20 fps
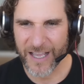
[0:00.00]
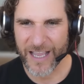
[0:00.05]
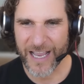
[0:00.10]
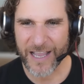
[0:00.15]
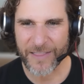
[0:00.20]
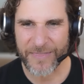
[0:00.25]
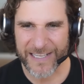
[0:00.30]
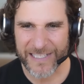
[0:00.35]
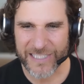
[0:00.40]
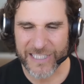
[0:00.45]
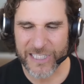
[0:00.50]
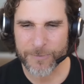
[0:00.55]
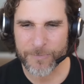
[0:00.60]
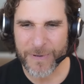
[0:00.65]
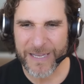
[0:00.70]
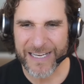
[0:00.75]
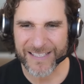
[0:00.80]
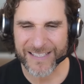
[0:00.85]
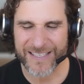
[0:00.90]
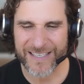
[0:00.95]
and that
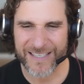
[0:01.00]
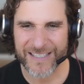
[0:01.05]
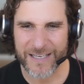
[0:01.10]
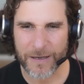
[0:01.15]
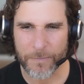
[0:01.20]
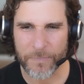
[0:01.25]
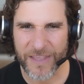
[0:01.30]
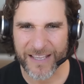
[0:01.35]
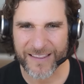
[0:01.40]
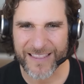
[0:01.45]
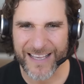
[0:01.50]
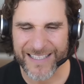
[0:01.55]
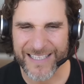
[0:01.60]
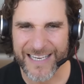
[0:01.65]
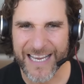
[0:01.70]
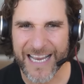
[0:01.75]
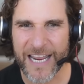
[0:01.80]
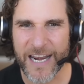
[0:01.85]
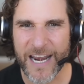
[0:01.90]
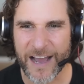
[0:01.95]
speaks to something that's
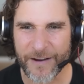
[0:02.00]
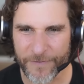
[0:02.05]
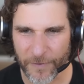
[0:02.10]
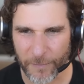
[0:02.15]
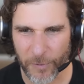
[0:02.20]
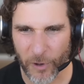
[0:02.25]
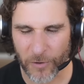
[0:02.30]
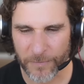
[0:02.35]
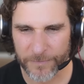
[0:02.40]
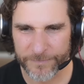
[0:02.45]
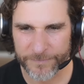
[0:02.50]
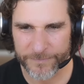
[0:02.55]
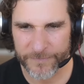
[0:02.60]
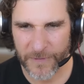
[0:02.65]
ineffable.